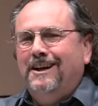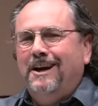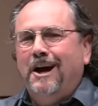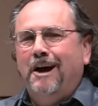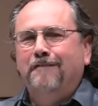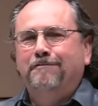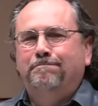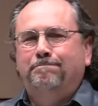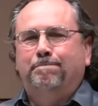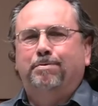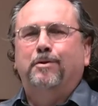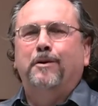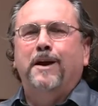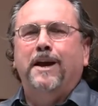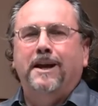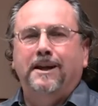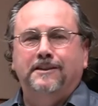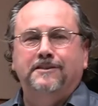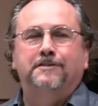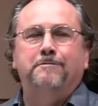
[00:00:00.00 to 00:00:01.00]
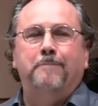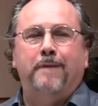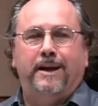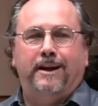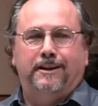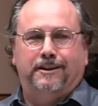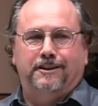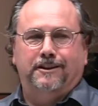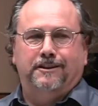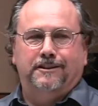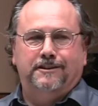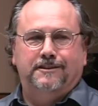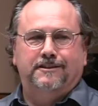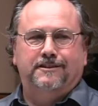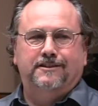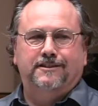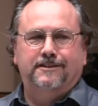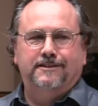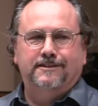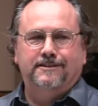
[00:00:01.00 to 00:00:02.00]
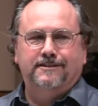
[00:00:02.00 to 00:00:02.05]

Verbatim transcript: of praise makers.